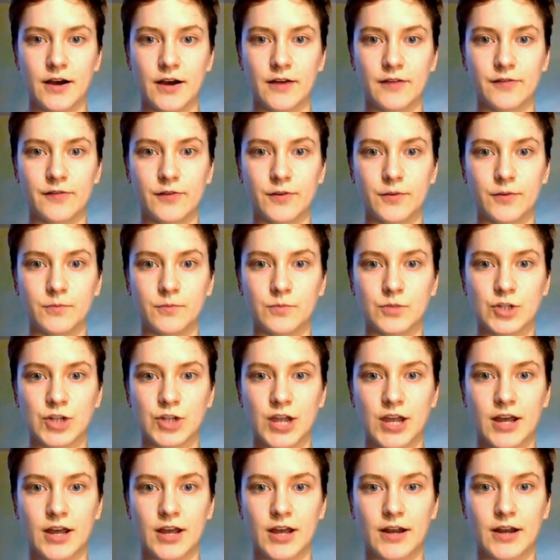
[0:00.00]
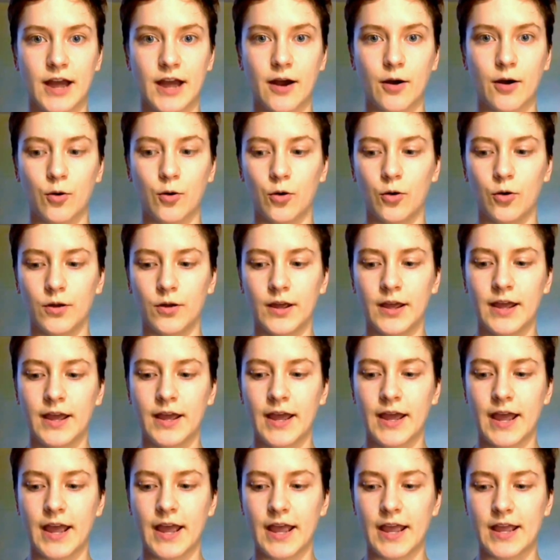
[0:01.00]
from Shea and Owl,
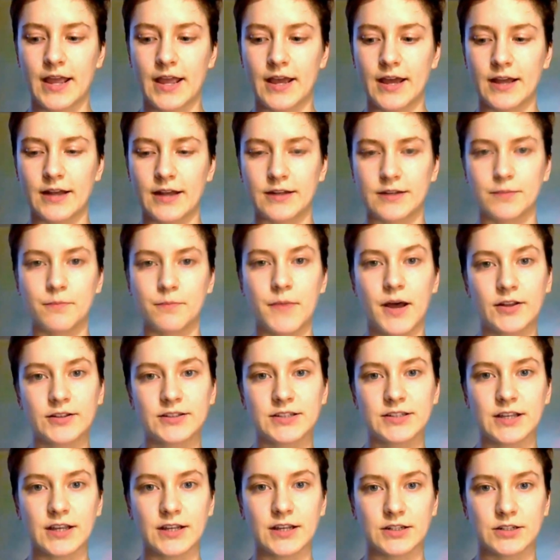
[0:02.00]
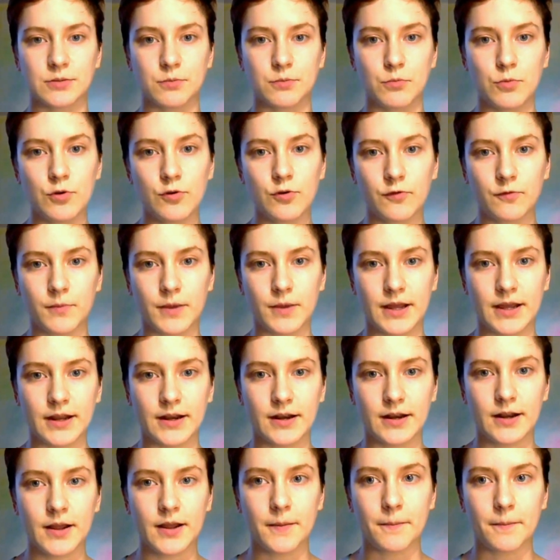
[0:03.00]
and Melting into Movement